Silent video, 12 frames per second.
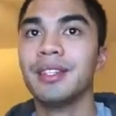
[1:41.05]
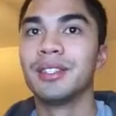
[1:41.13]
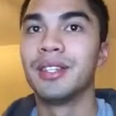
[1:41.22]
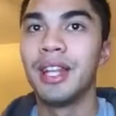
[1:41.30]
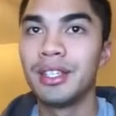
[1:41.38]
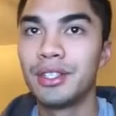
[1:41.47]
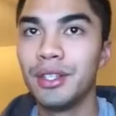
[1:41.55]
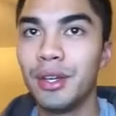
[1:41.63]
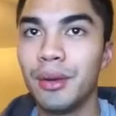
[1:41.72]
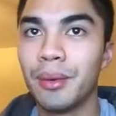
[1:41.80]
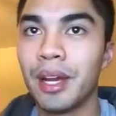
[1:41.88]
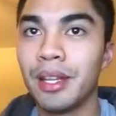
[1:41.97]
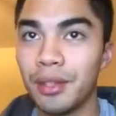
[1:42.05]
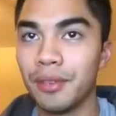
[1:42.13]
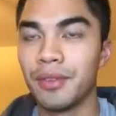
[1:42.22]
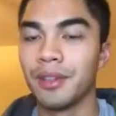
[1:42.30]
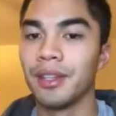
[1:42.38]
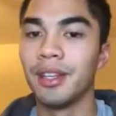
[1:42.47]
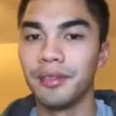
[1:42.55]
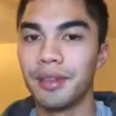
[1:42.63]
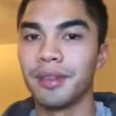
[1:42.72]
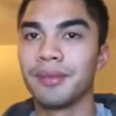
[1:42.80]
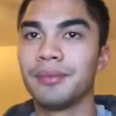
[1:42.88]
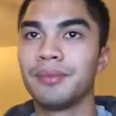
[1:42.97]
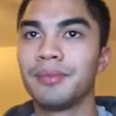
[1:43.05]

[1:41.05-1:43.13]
So now that you know what I do for a living,